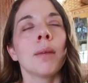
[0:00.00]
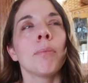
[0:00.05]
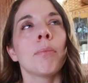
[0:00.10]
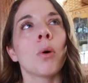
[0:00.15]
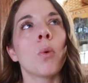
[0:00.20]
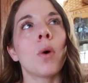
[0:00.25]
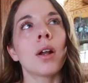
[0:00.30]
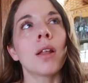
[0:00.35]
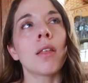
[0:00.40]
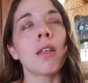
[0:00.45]
But
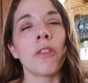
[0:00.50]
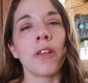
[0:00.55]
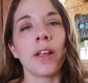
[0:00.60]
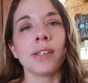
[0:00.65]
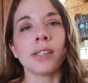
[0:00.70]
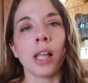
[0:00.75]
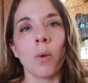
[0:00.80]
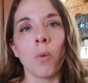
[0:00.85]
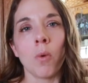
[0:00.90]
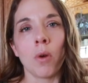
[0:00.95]
one of the
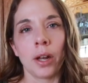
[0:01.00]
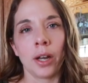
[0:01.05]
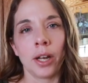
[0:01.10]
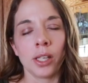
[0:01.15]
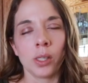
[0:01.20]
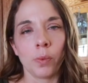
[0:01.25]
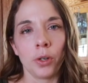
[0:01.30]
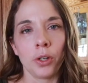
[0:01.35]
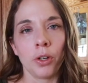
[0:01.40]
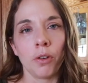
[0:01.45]
things I wanted
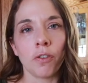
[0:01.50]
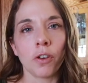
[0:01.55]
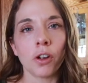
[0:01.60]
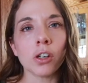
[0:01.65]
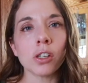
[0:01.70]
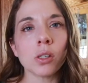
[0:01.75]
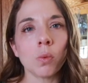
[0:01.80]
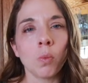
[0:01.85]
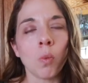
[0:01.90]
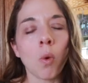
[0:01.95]
is when you
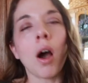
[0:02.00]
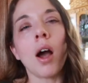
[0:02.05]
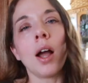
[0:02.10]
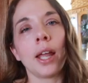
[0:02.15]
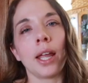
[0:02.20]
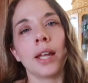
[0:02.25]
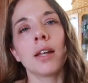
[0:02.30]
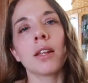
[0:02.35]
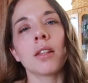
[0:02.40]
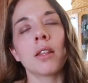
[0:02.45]
first
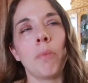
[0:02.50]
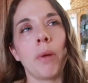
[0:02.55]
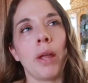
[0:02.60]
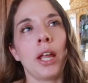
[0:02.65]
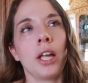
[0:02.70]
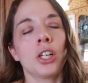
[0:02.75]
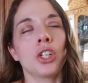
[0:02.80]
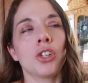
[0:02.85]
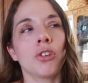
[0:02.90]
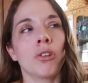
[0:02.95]
walk into the
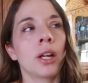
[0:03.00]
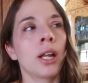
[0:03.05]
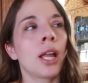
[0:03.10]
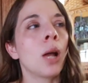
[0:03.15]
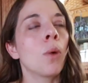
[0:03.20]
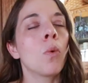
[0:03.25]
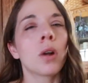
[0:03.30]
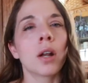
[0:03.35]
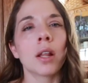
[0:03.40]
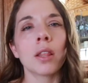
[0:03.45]
pantry, I
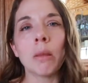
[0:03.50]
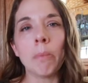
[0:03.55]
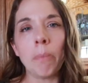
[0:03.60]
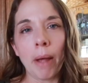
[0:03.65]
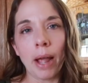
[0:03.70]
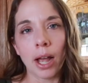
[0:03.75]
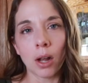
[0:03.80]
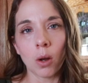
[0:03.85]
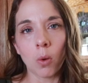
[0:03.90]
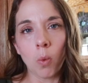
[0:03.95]
wanted the
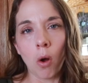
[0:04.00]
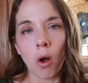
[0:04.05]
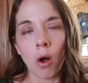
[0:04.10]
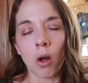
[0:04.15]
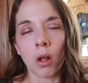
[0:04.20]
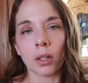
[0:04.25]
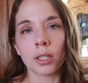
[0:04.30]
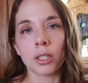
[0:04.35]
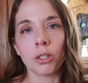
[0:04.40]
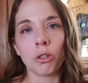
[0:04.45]
back
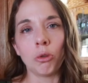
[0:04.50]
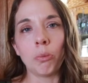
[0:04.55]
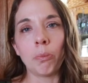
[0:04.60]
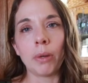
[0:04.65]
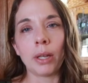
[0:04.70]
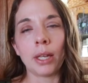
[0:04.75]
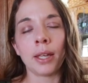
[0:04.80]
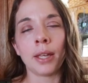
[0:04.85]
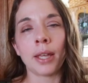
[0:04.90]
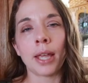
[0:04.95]
wall to
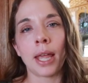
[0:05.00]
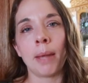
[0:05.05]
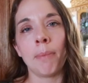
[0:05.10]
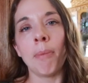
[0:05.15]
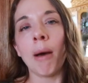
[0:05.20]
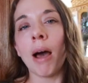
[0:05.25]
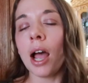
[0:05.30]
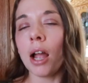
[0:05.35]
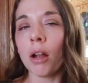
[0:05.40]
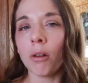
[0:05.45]
be a
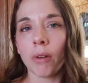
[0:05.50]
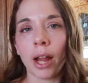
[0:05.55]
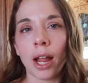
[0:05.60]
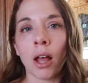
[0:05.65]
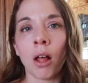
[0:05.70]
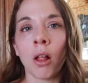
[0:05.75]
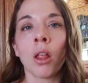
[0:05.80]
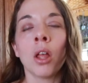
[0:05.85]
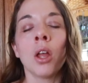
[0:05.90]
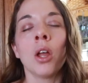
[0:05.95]
pot
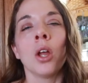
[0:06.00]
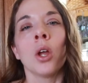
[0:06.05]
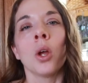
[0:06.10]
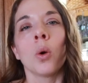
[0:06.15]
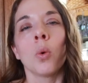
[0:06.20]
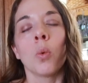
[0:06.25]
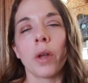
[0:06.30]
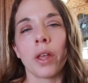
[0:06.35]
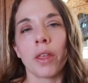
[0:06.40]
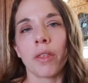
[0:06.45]
rail
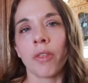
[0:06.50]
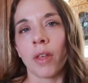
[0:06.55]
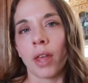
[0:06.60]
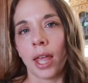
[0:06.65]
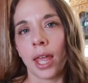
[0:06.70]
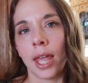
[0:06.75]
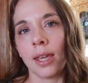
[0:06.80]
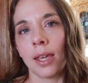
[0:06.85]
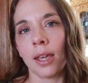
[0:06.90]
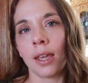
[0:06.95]
with
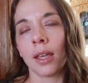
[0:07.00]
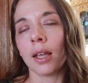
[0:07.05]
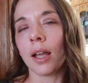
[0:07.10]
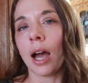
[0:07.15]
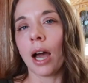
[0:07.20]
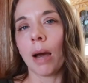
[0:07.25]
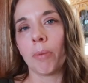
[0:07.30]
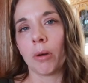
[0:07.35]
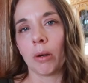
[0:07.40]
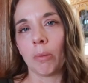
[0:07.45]
hanging
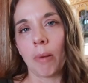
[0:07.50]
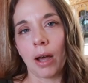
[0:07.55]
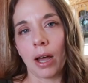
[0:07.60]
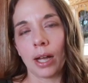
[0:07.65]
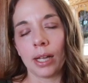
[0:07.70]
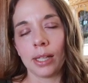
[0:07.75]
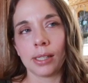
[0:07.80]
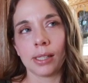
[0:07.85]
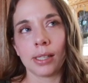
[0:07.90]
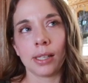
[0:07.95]
copper
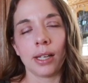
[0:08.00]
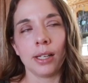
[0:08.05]
pots.